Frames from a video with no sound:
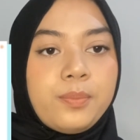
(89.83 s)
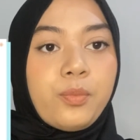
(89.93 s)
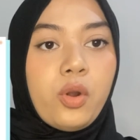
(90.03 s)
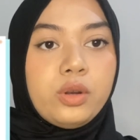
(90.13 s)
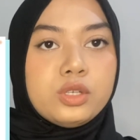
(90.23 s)

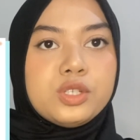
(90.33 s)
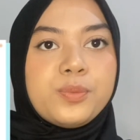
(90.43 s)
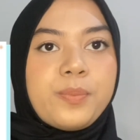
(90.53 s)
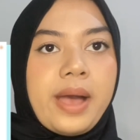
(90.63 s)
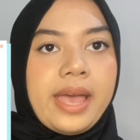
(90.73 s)
produced
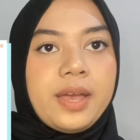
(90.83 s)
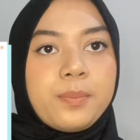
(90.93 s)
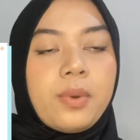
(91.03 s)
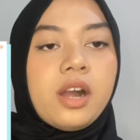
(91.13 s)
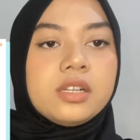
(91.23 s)
by a
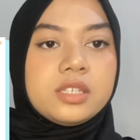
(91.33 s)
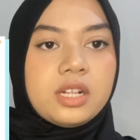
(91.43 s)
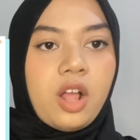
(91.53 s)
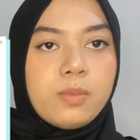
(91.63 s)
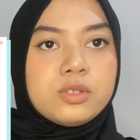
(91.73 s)

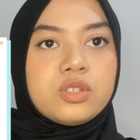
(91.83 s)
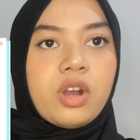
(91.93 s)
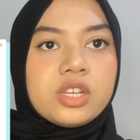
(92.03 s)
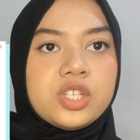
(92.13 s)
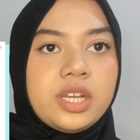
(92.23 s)
partial
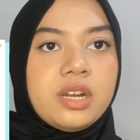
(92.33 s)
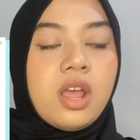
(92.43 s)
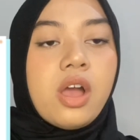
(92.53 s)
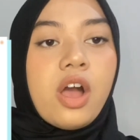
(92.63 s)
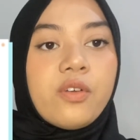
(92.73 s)
obstruction
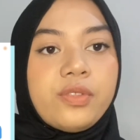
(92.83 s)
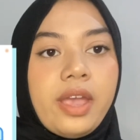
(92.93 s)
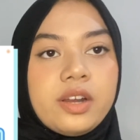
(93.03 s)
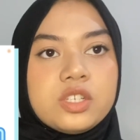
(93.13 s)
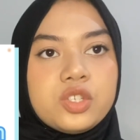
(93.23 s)
of the
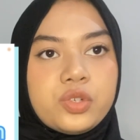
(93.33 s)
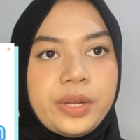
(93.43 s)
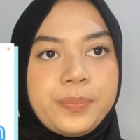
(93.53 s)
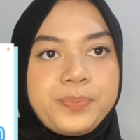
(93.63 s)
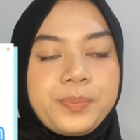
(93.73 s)

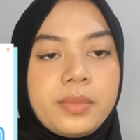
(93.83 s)
airstream.